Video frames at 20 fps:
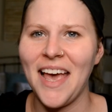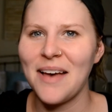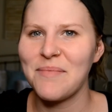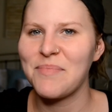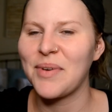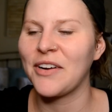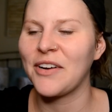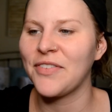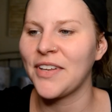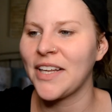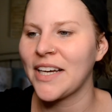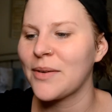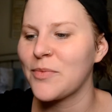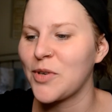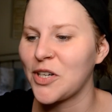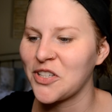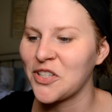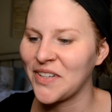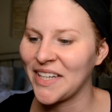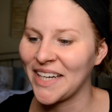But I feel like I'm not
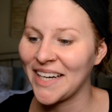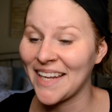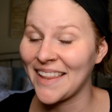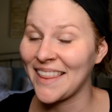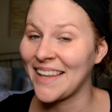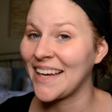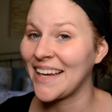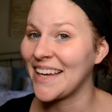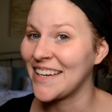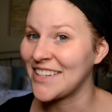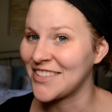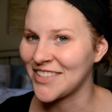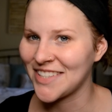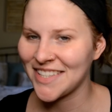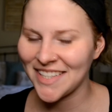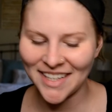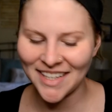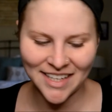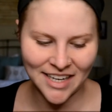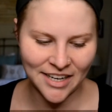doing anything
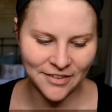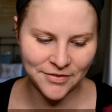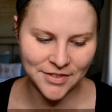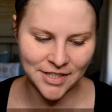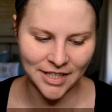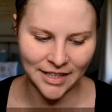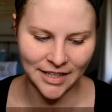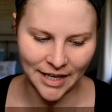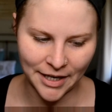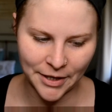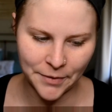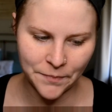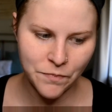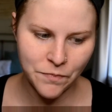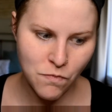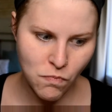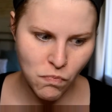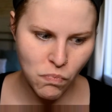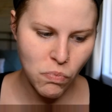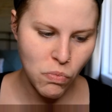interesting enough to like
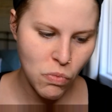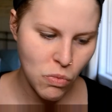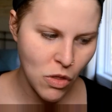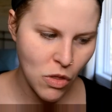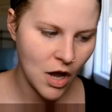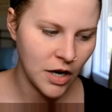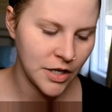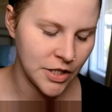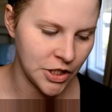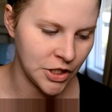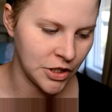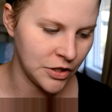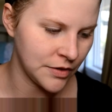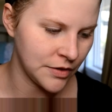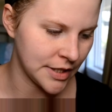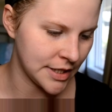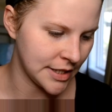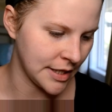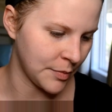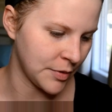do a
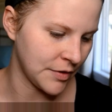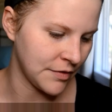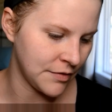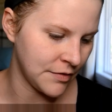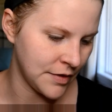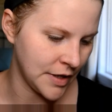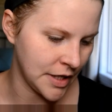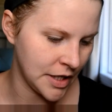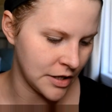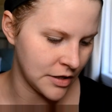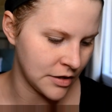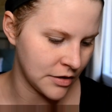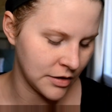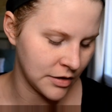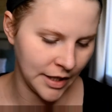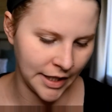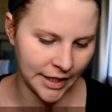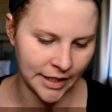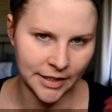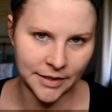separate video or
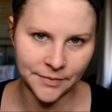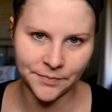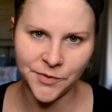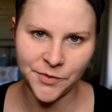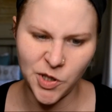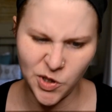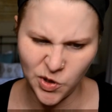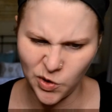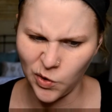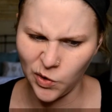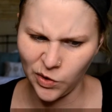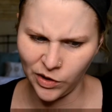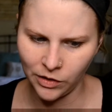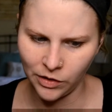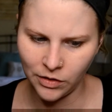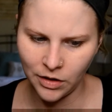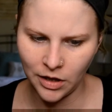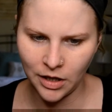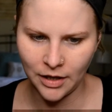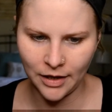like a
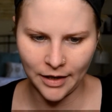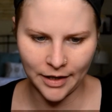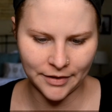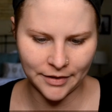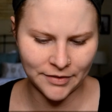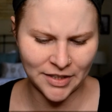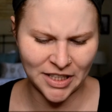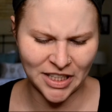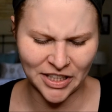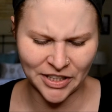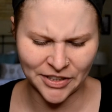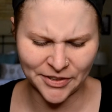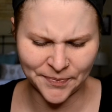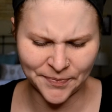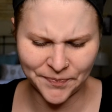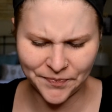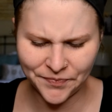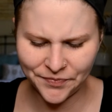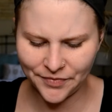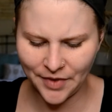tutorial on, you know?
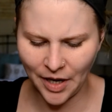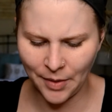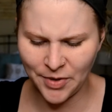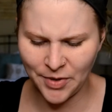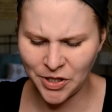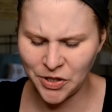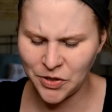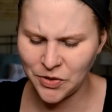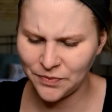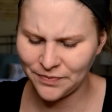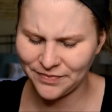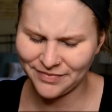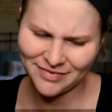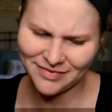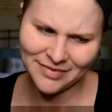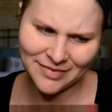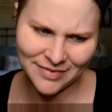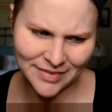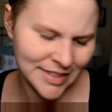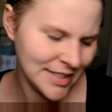I mean, you,
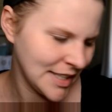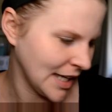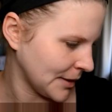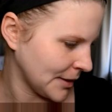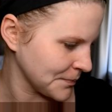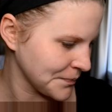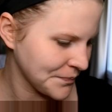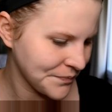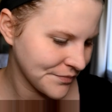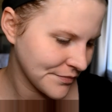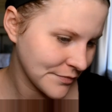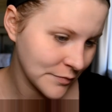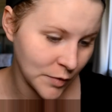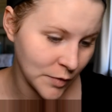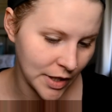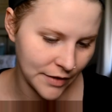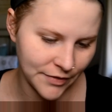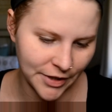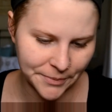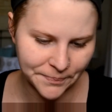yeah,
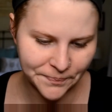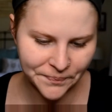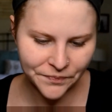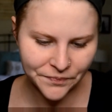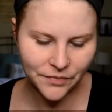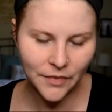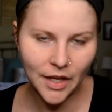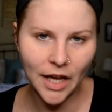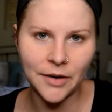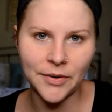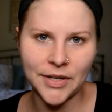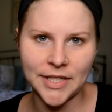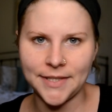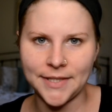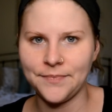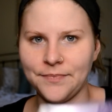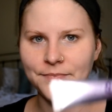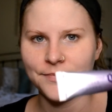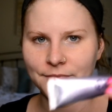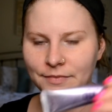whatever. Anyways,
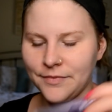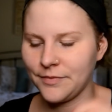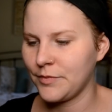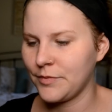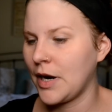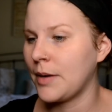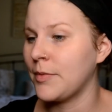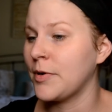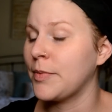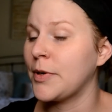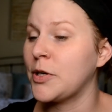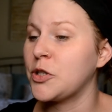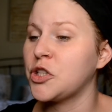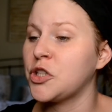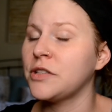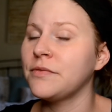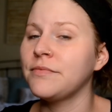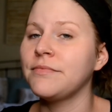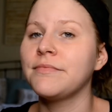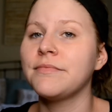primer
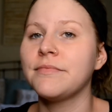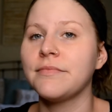potion.